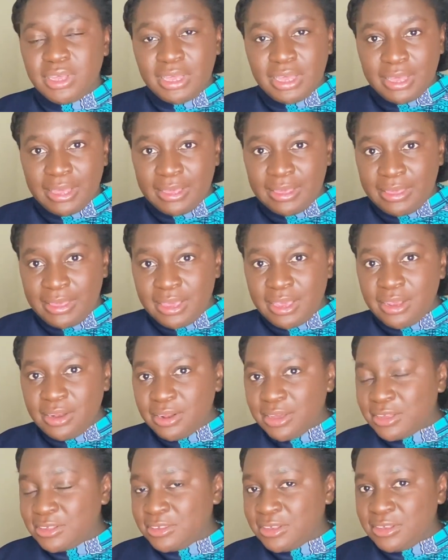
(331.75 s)
again,
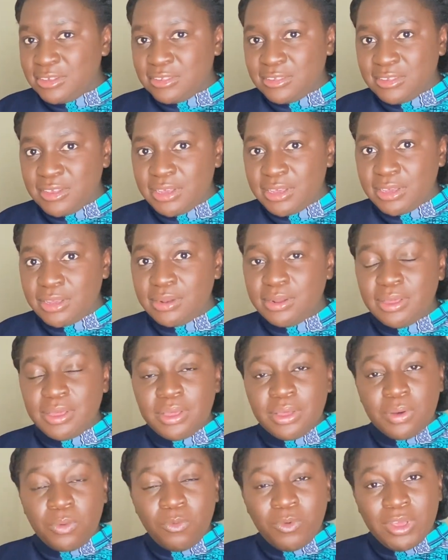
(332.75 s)
as I said,
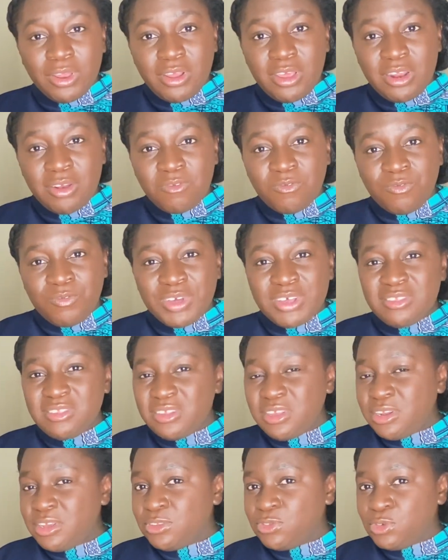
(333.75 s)
when
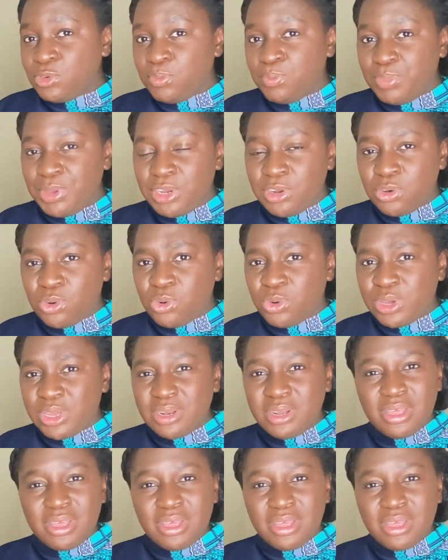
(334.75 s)
investing into Bitcoin,